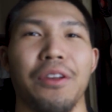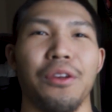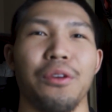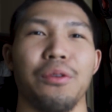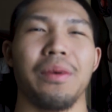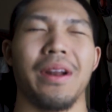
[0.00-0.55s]

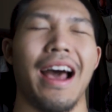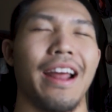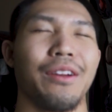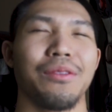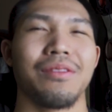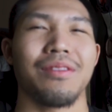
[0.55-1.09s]
you, but I
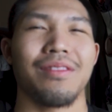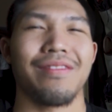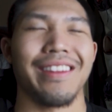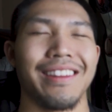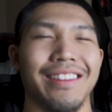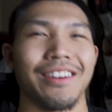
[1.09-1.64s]
don't
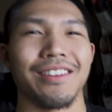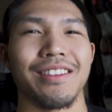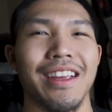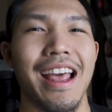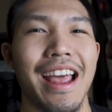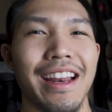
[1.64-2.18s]
think there's
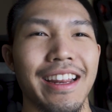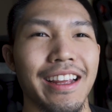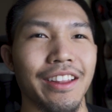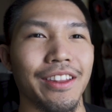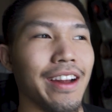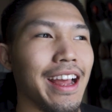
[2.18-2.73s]
any
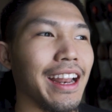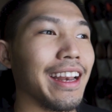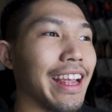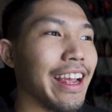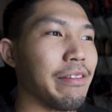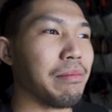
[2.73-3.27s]
other end
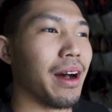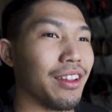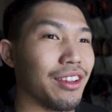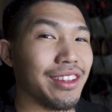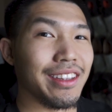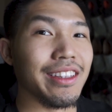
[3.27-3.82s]
game
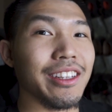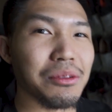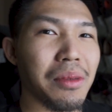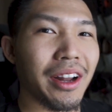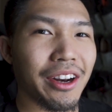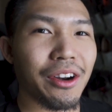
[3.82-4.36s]
other than this
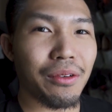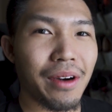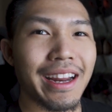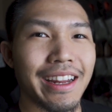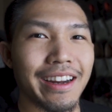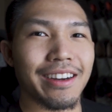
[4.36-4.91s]
monitor
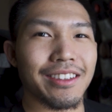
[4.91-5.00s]
right here.